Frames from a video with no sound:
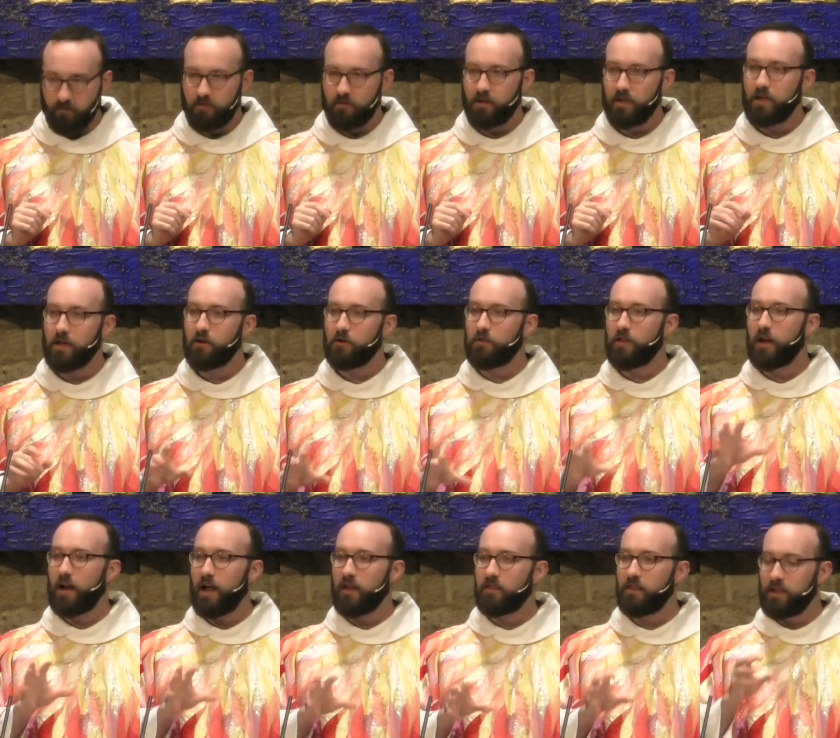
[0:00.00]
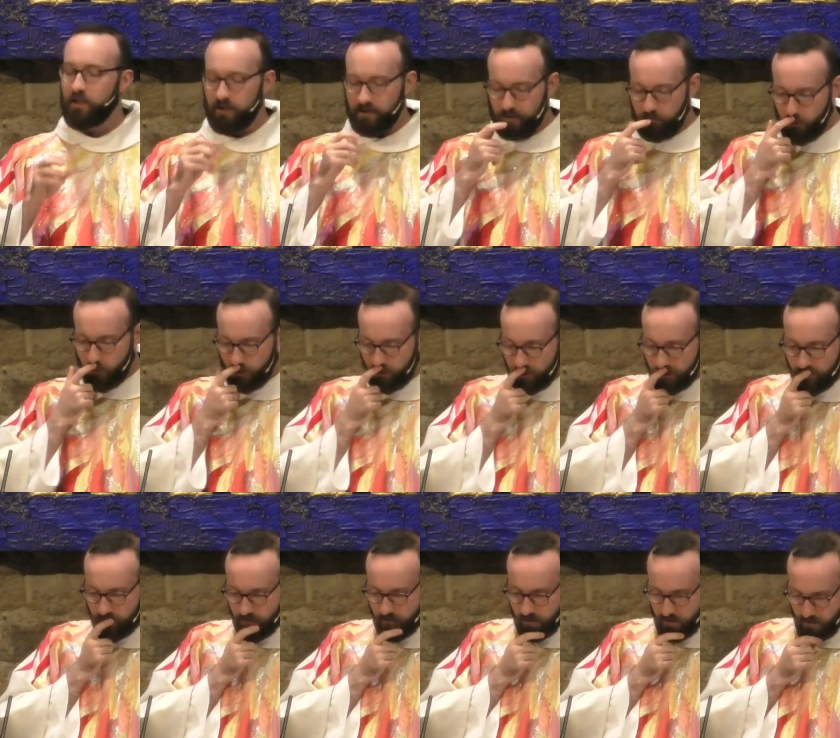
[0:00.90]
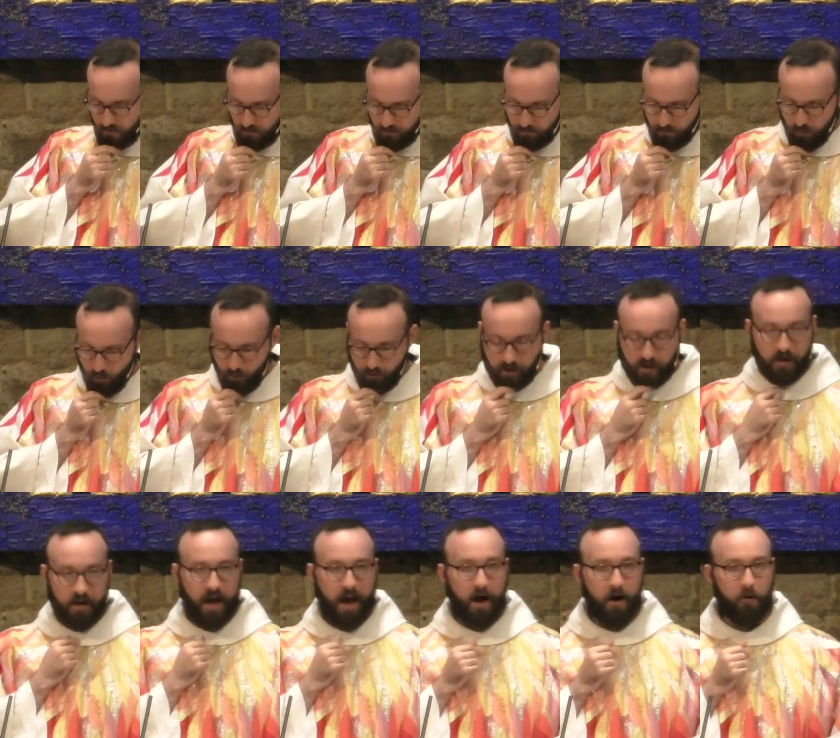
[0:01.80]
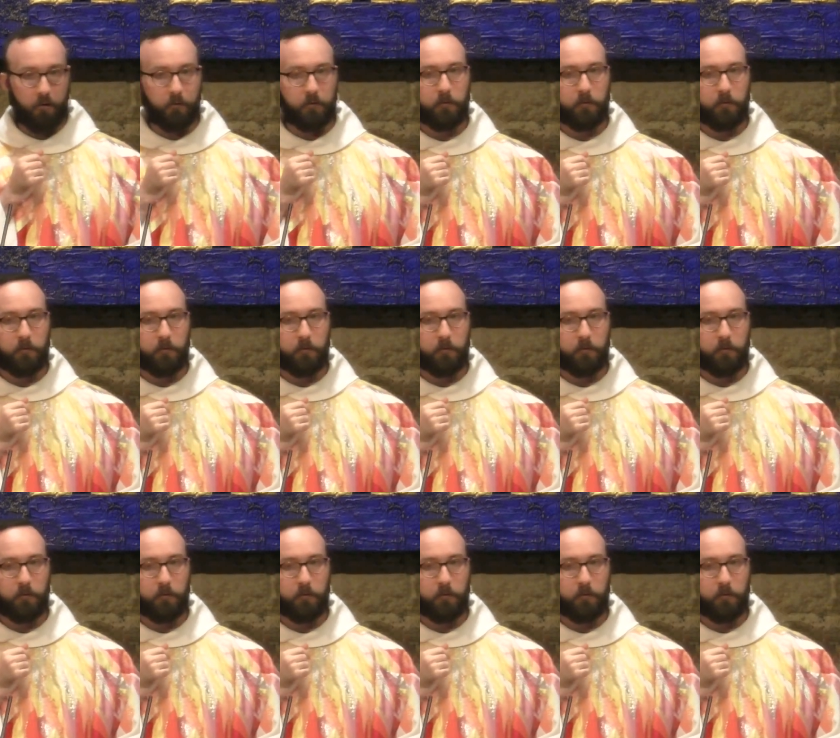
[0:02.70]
here that I think is worth pointing out.